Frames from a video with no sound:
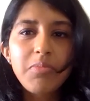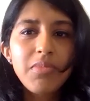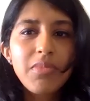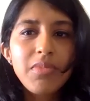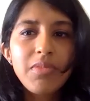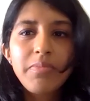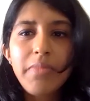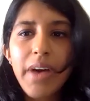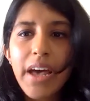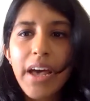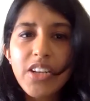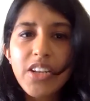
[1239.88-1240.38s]

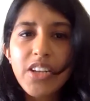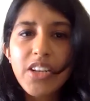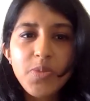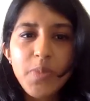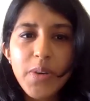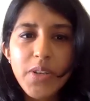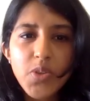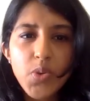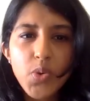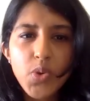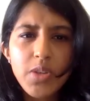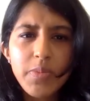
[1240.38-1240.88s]
manage my
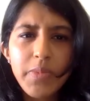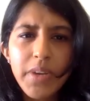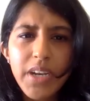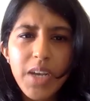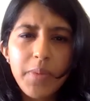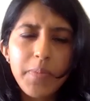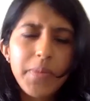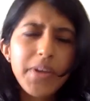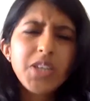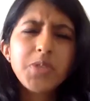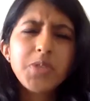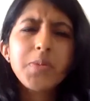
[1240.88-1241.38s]
social
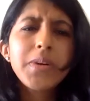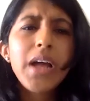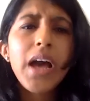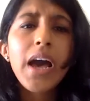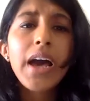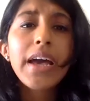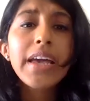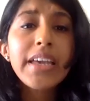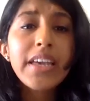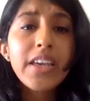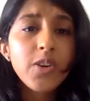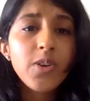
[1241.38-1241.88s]
media page, but
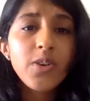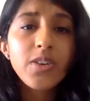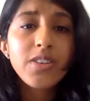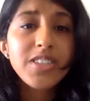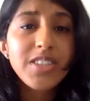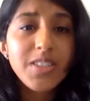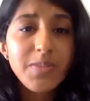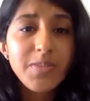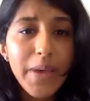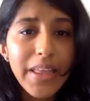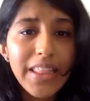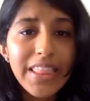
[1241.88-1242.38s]
I cannot
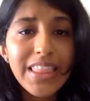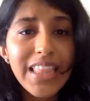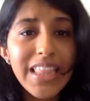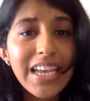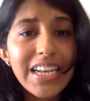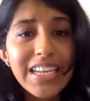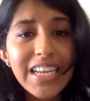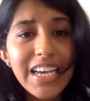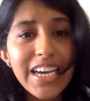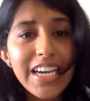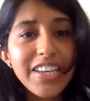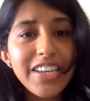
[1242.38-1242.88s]
spend
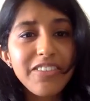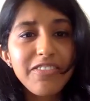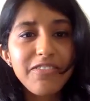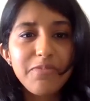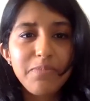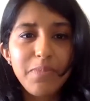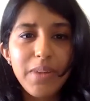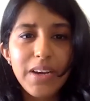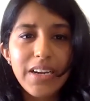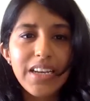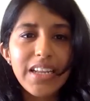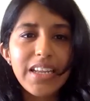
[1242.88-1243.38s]
that kind of
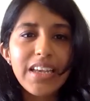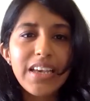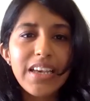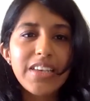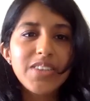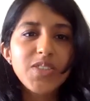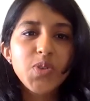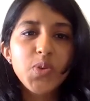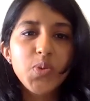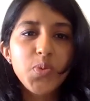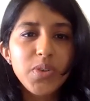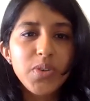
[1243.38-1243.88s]
money
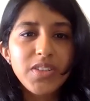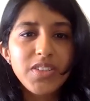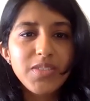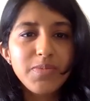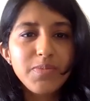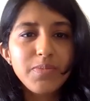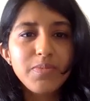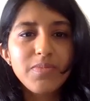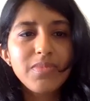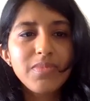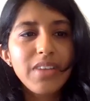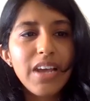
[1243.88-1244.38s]
as
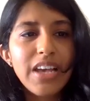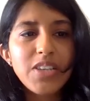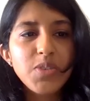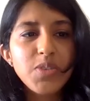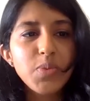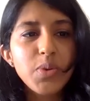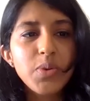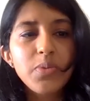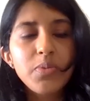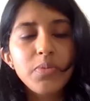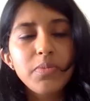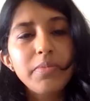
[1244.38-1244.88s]

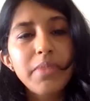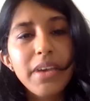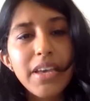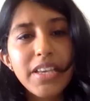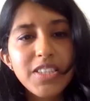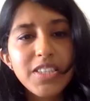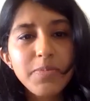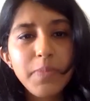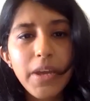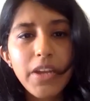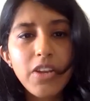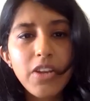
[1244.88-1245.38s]
we may
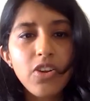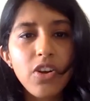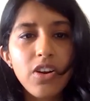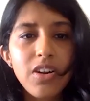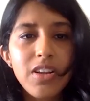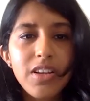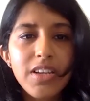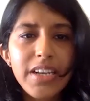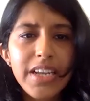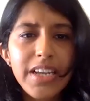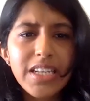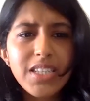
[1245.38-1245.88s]
spend on
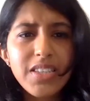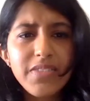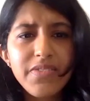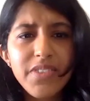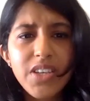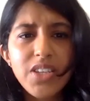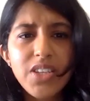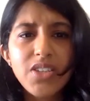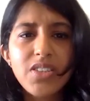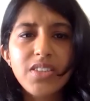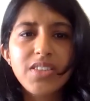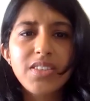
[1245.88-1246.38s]
a creative
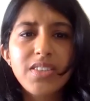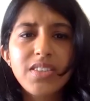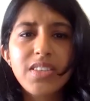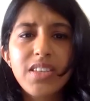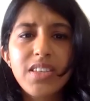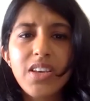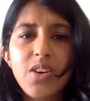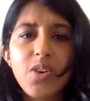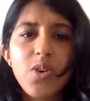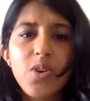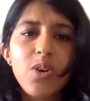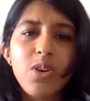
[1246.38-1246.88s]

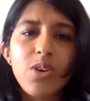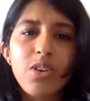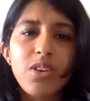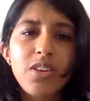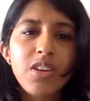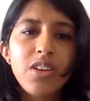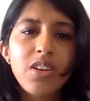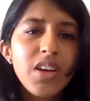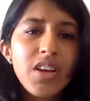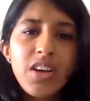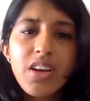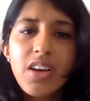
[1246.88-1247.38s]
agency
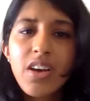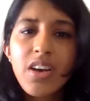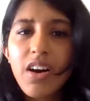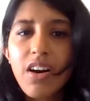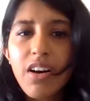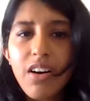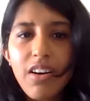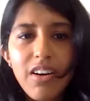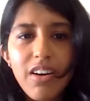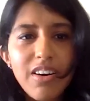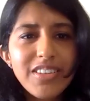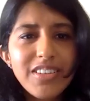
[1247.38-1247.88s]
or
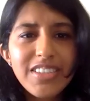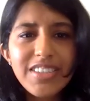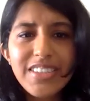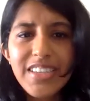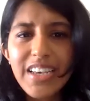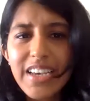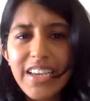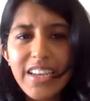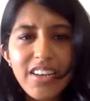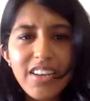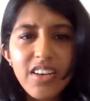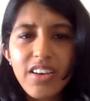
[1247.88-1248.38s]
a
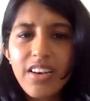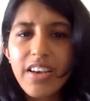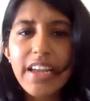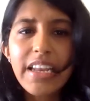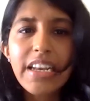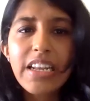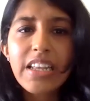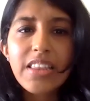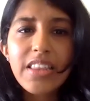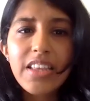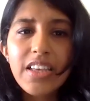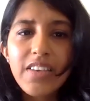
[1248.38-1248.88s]
designer,
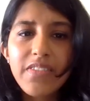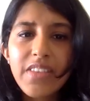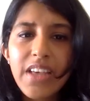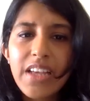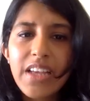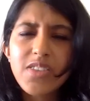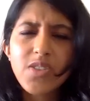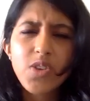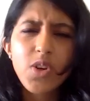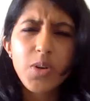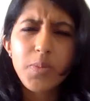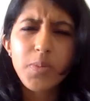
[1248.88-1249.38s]
anything of
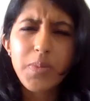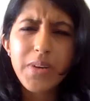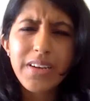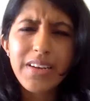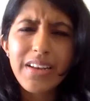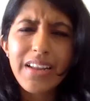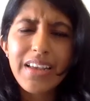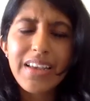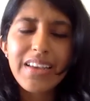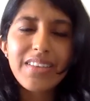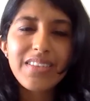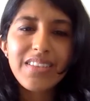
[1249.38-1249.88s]
that sort. But
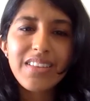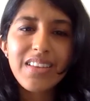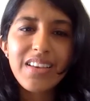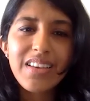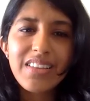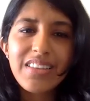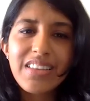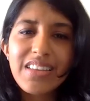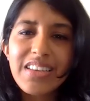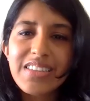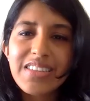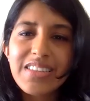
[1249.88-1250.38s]
like
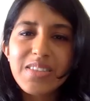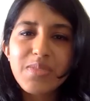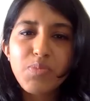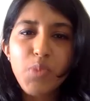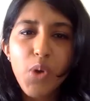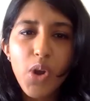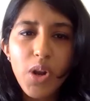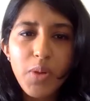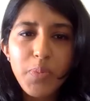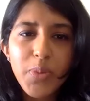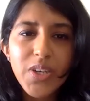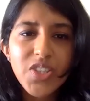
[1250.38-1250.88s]
these
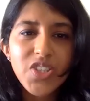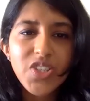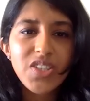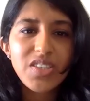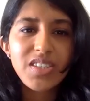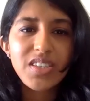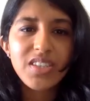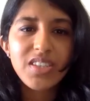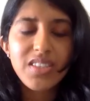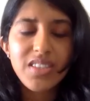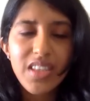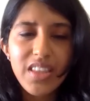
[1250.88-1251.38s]
small
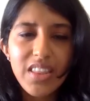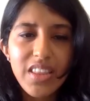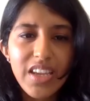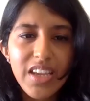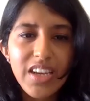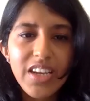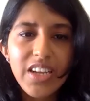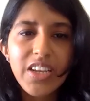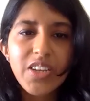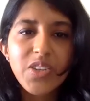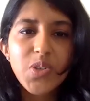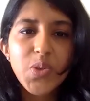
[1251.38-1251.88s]
purchases that they
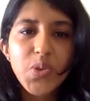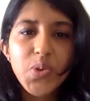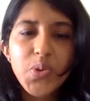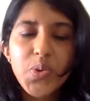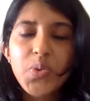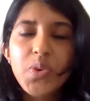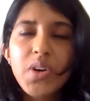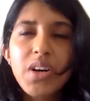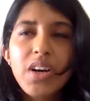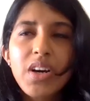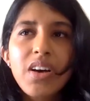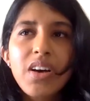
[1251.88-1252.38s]
need to
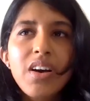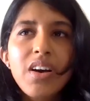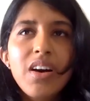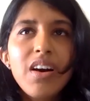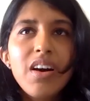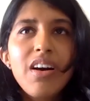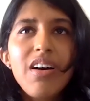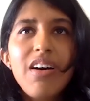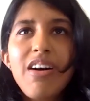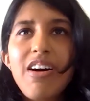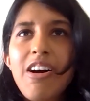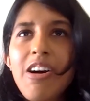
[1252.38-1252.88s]
do.
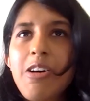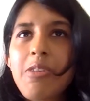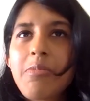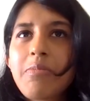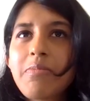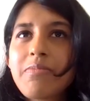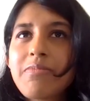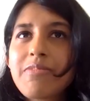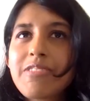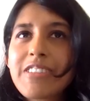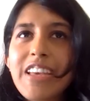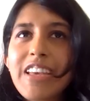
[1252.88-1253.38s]

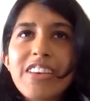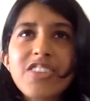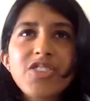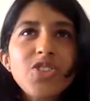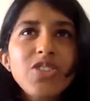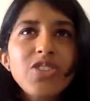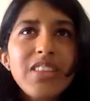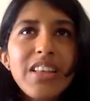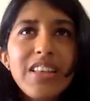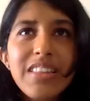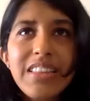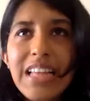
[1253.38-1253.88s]

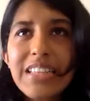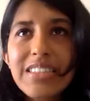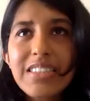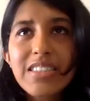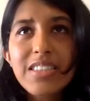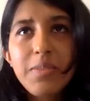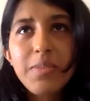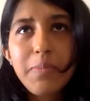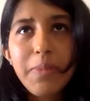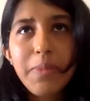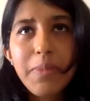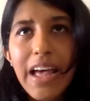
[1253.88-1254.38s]
So that's
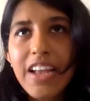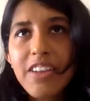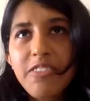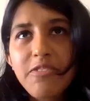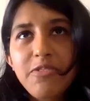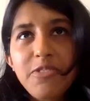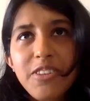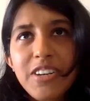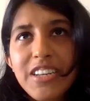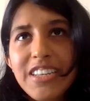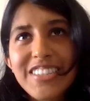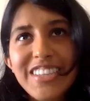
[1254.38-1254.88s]
the plan
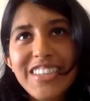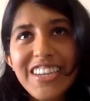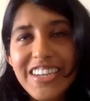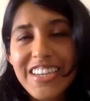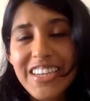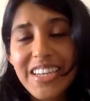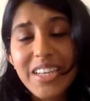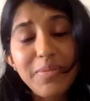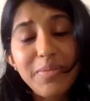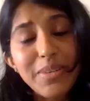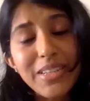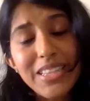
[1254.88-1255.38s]
for Restart
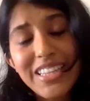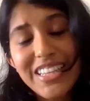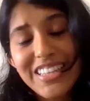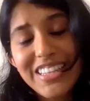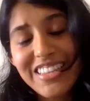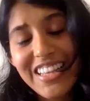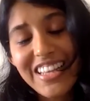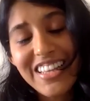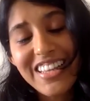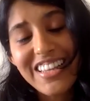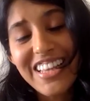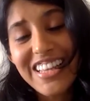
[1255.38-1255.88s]
India, but
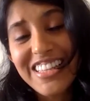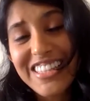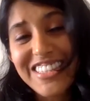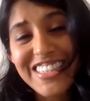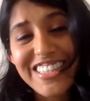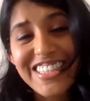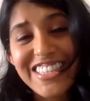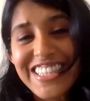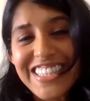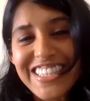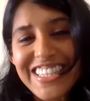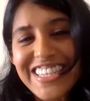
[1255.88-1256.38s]

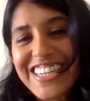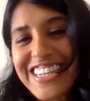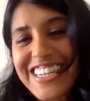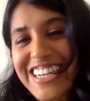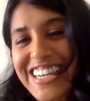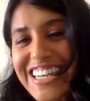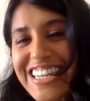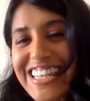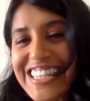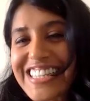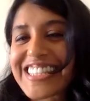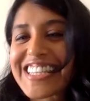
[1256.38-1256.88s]
that's
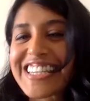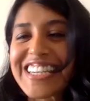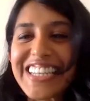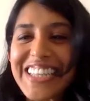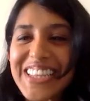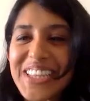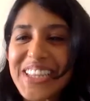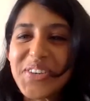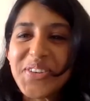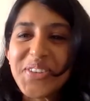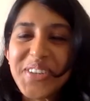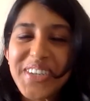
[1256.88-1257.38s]
really still
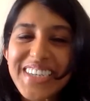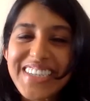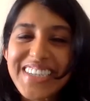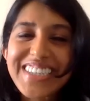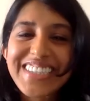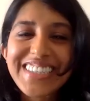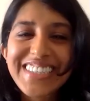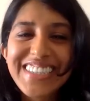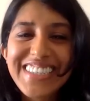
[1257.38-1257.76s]
in the works.